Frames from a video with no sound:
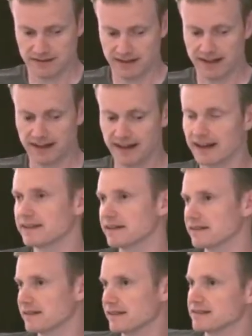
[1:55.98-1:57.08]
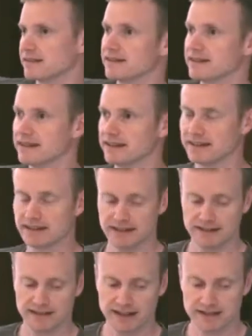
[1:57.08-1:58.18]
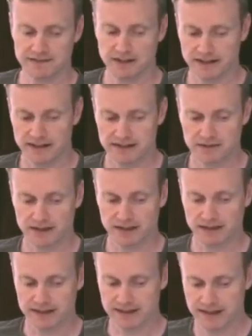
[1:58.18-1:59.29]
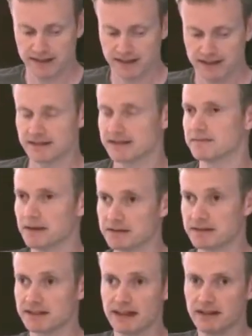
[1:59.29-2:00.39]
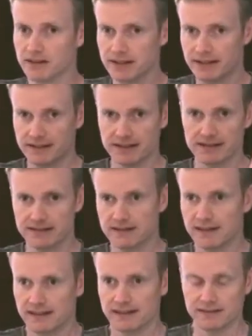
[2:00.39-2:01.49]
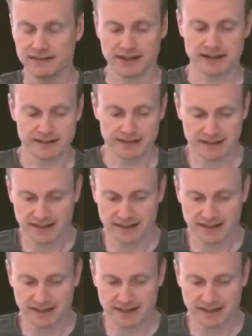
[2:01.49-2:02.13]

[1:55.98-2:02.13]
declare the other things that I need in a text file. That's quite nice, just to be able to say, oh, I need this and that,